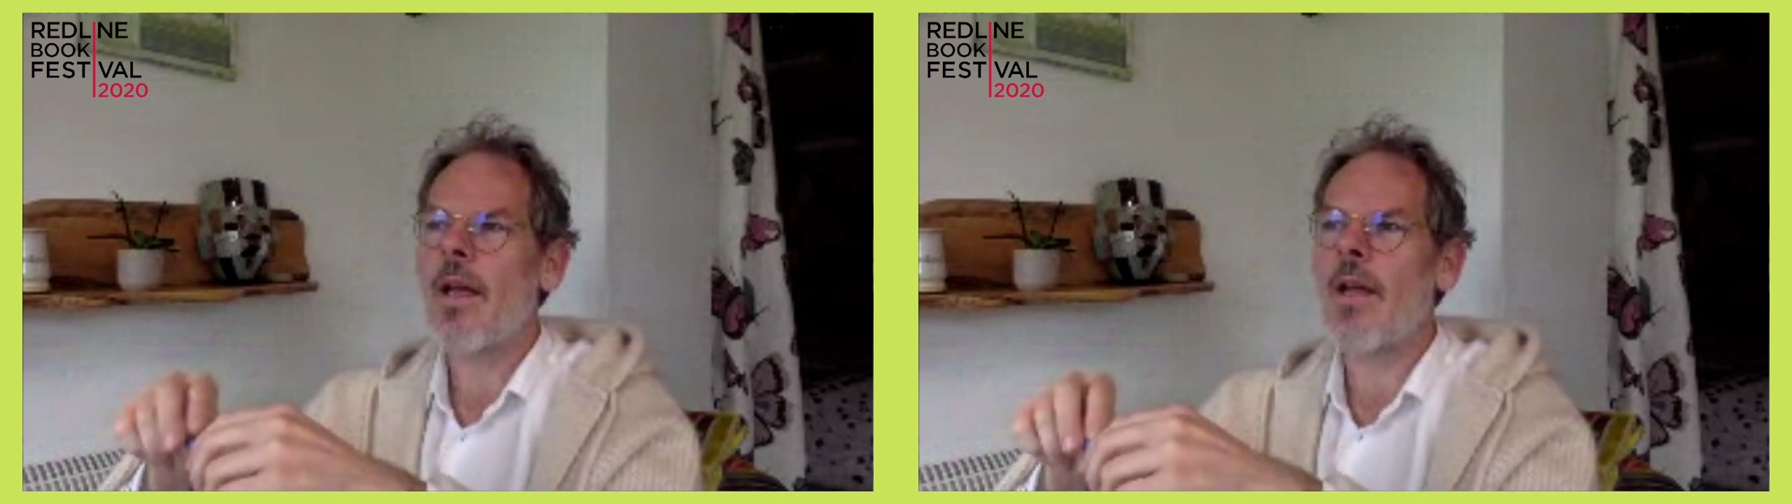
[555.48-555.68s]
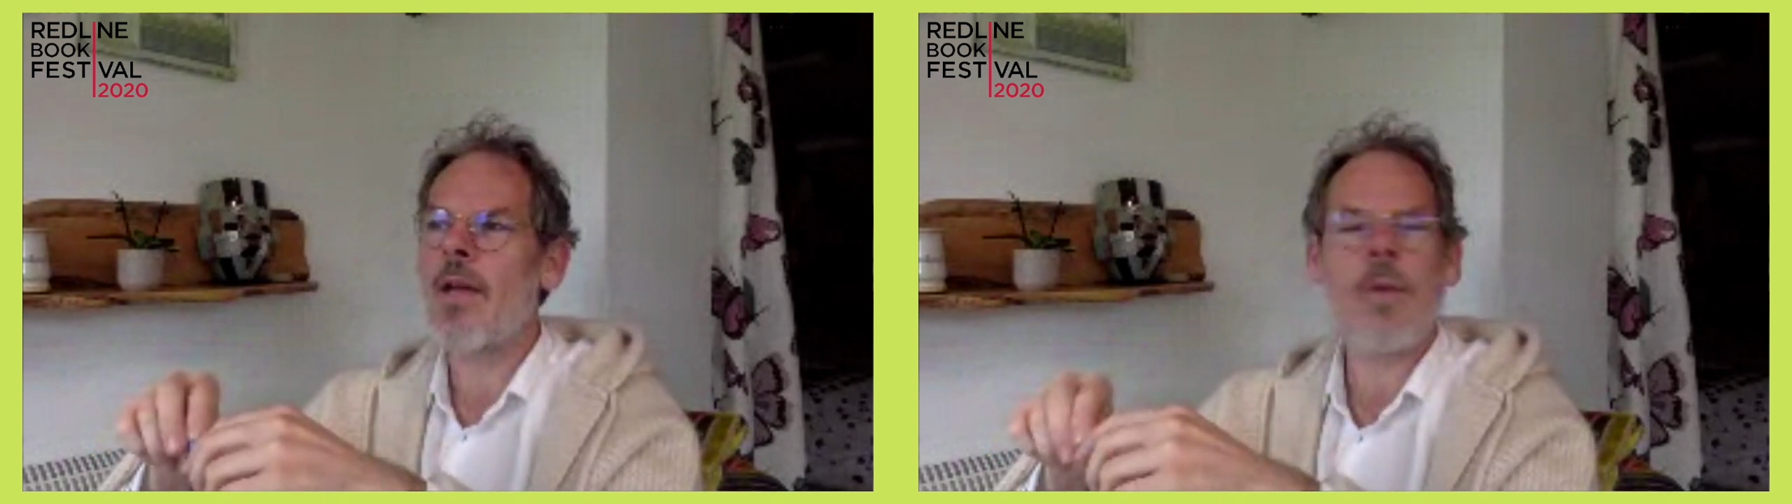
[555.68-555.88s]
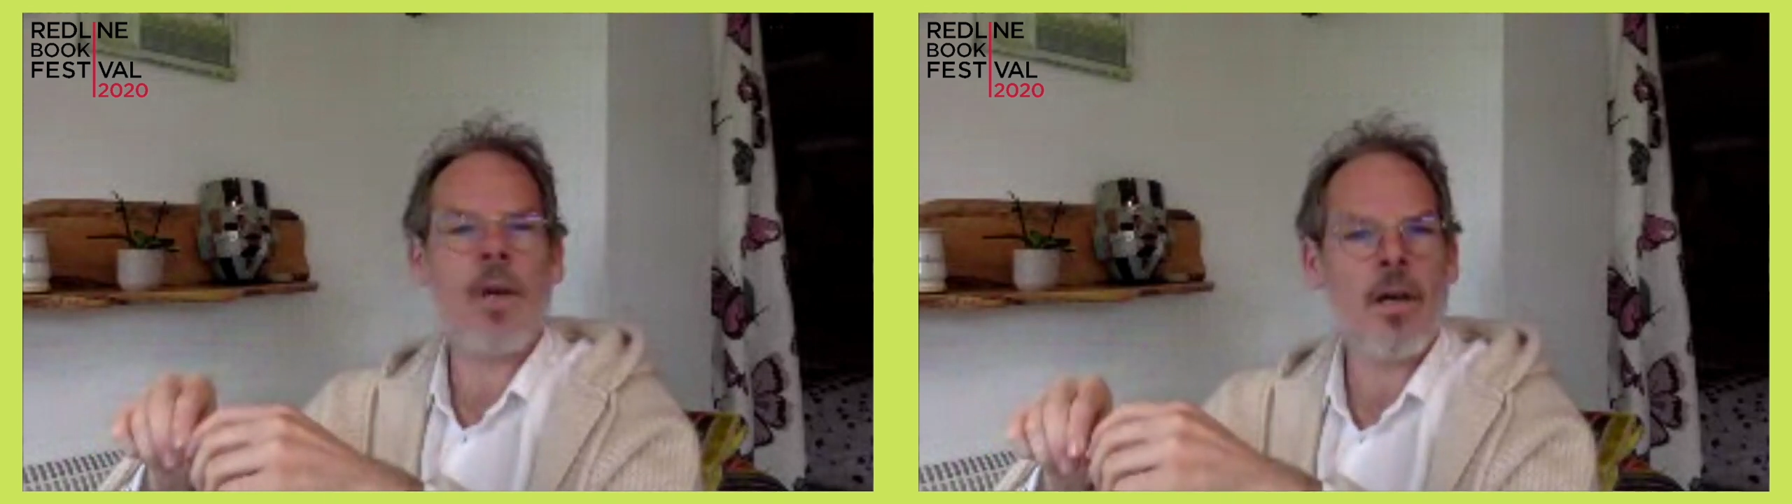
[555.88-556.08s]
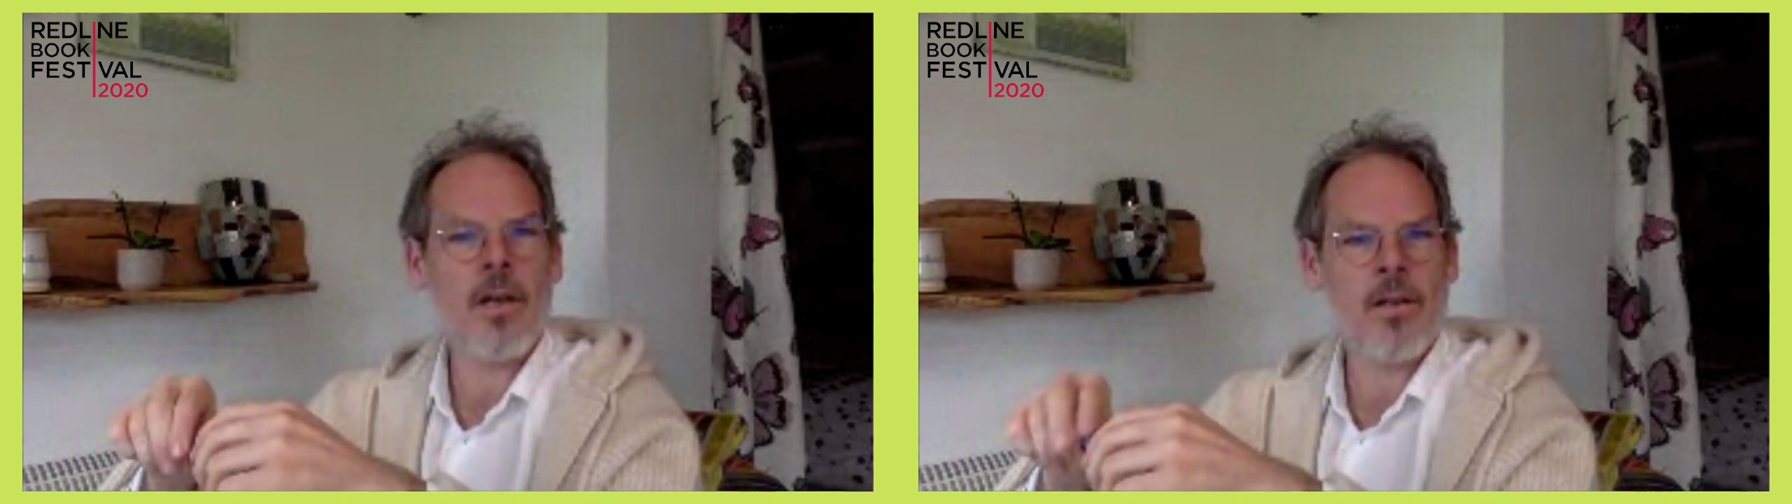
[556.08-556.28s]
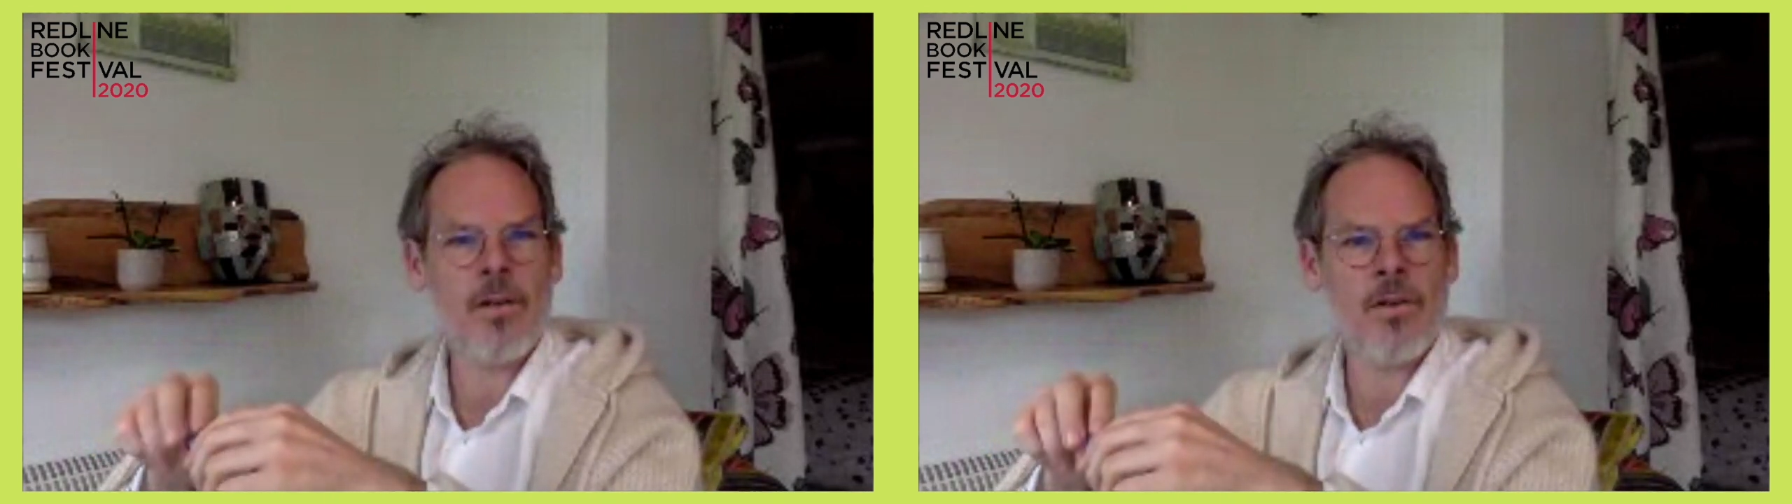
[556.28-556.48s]
in
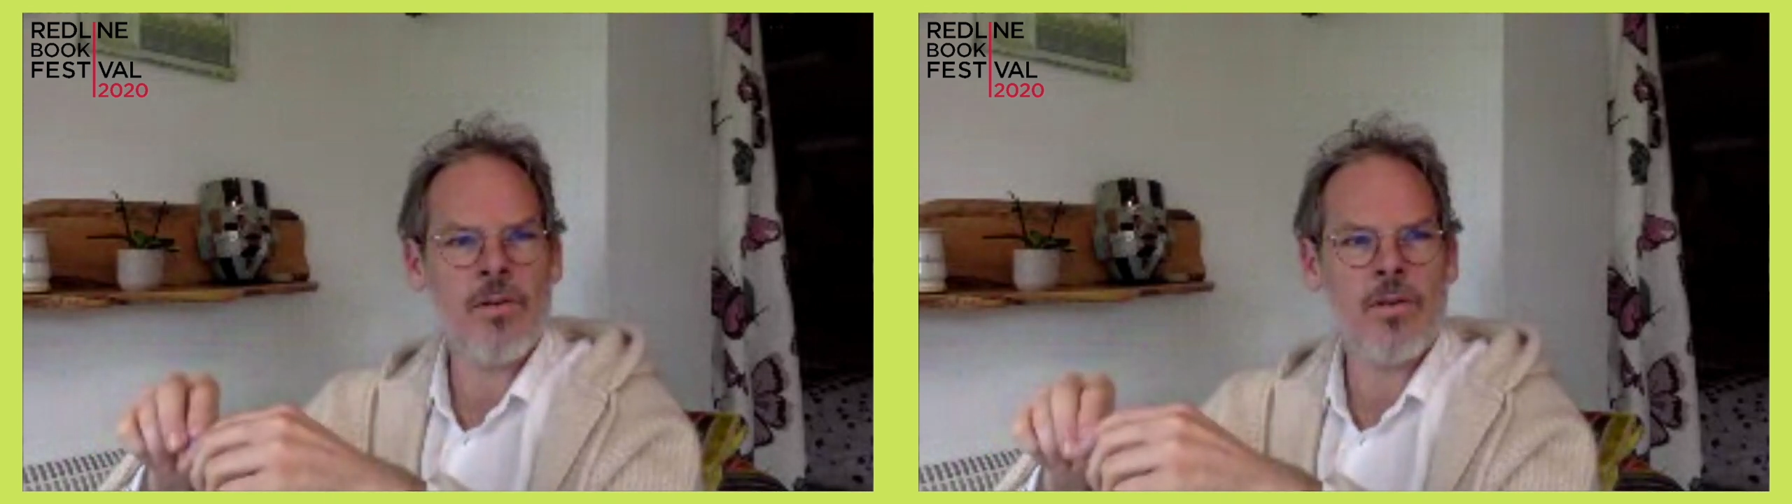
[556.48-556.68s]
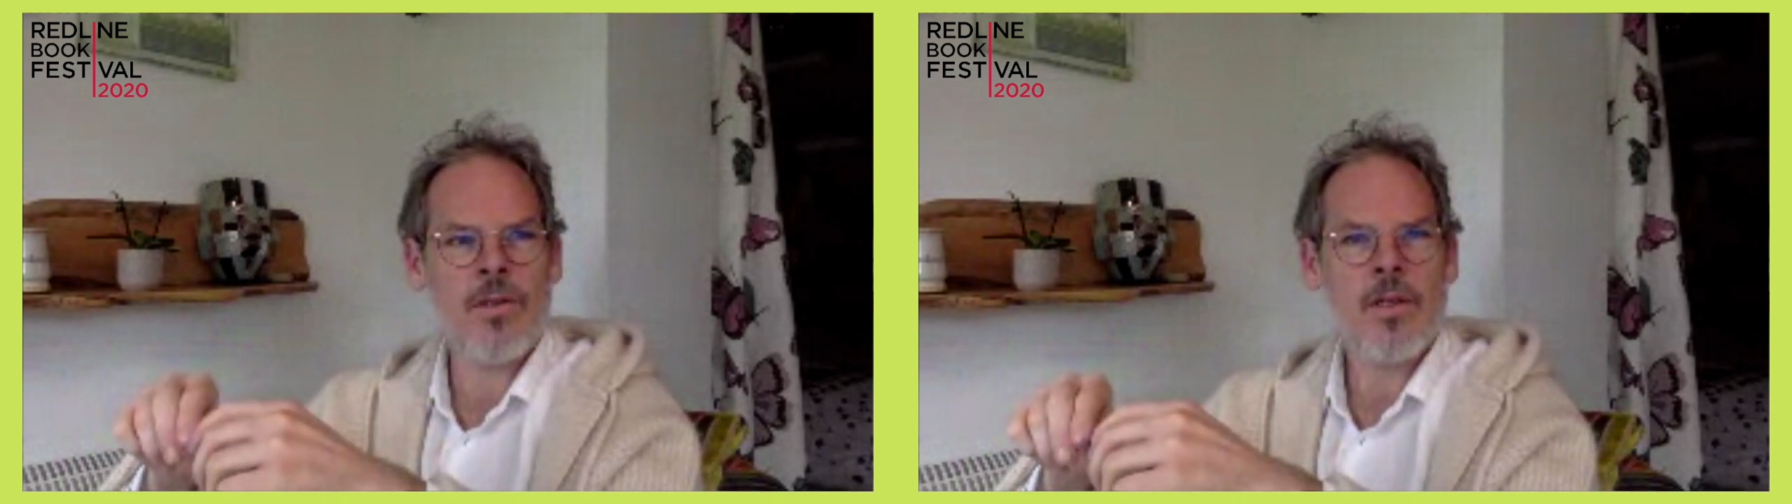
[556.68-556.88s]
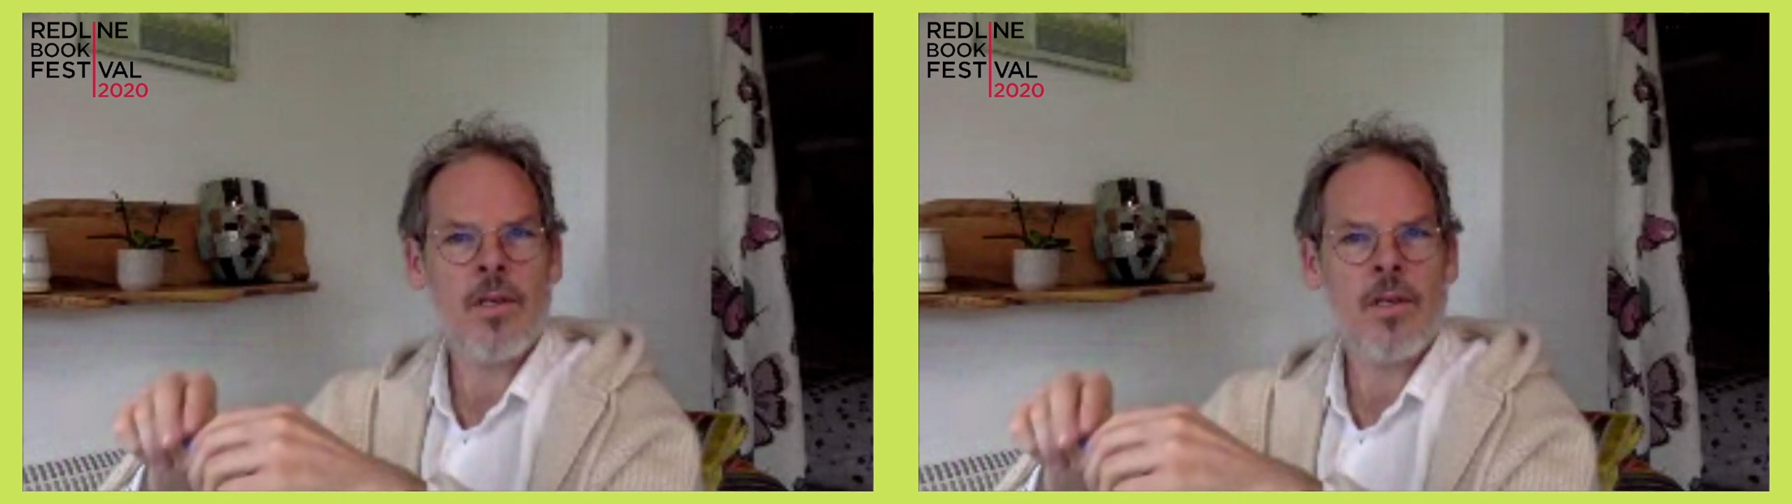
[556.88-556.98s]
behind those